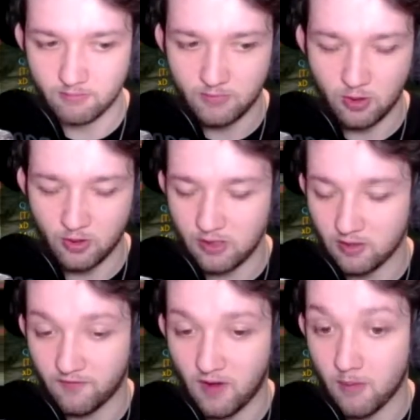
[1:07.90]
your you
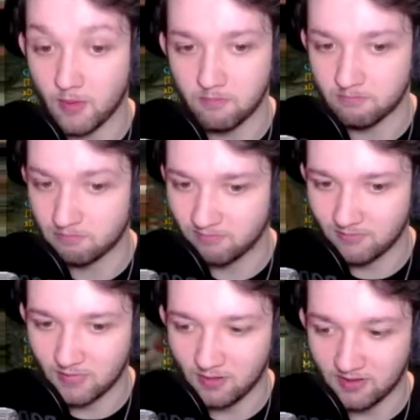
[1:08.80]
can farm them.
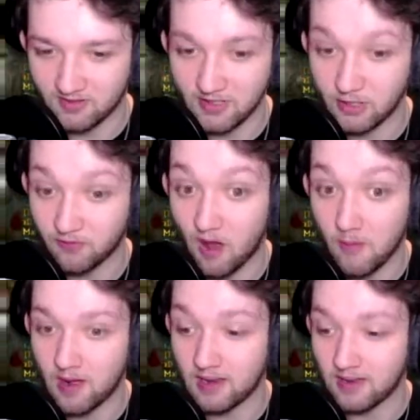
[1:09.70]
You can send your
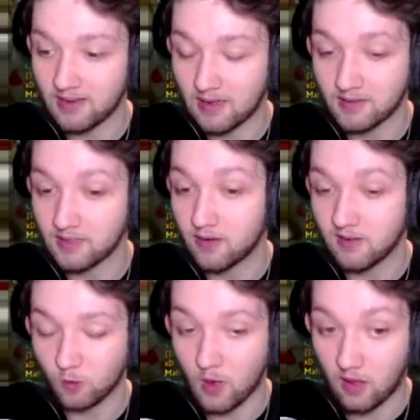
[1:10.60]
farmhand out to do it
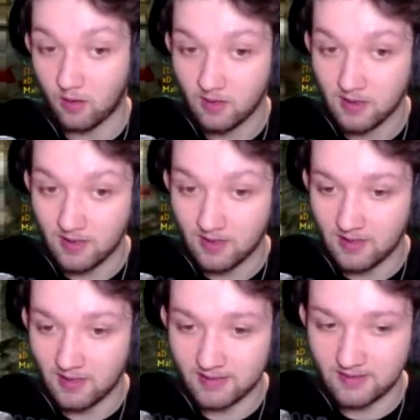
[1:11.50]
as well.
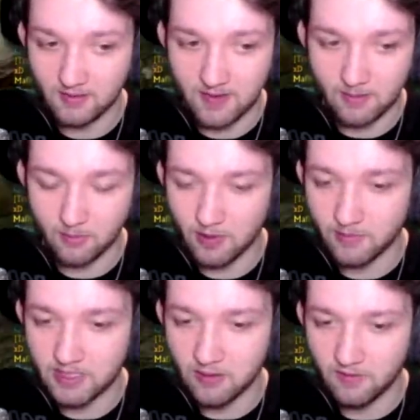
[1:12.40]
That's something that I'm going to
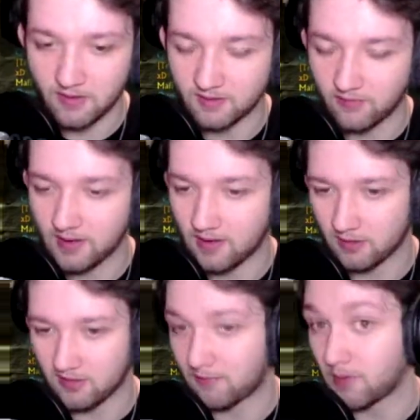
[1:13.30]
be doing for this event. I'll
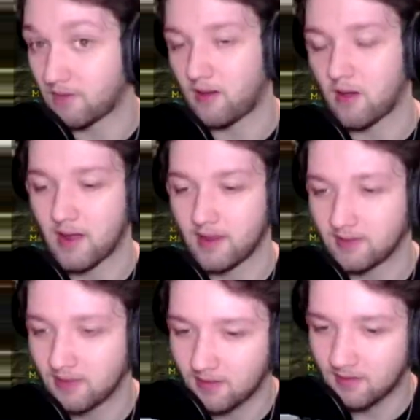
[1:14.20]
just have my
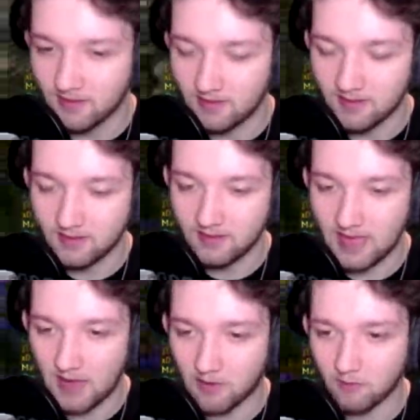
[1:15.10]
farmhand
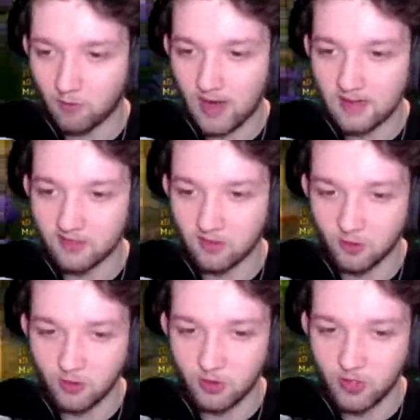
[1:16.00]
getting rice or
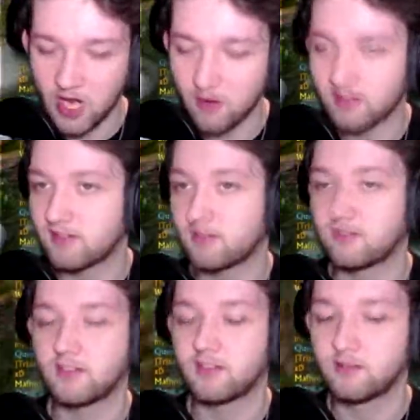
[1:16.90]
cherries or
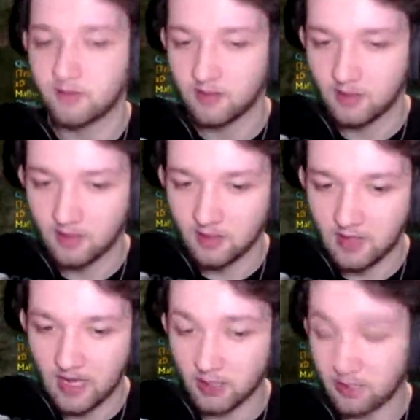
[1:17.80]
something.
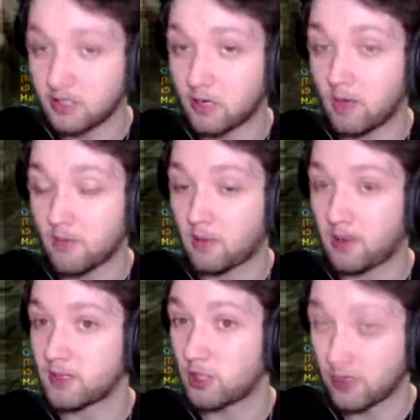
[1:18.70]
Actually, you know what, I'm going to
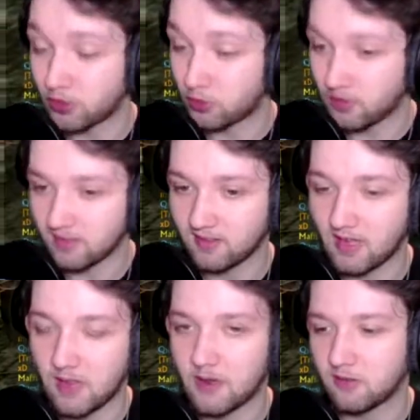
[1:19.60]
plant cherry trees
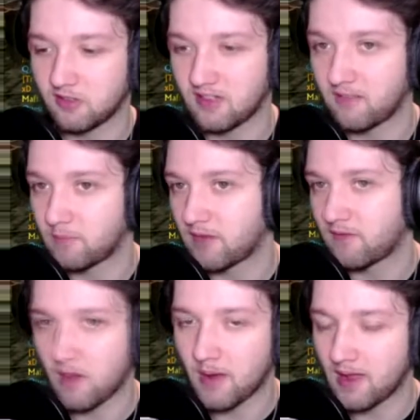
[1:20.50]
and then I'll just have my
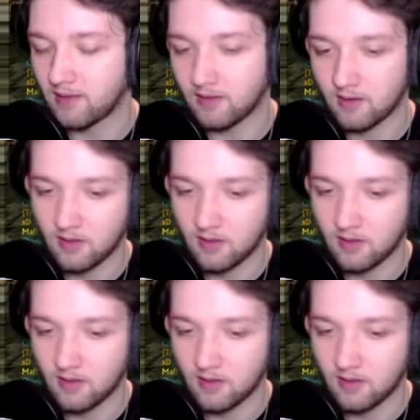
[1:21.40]
farmhand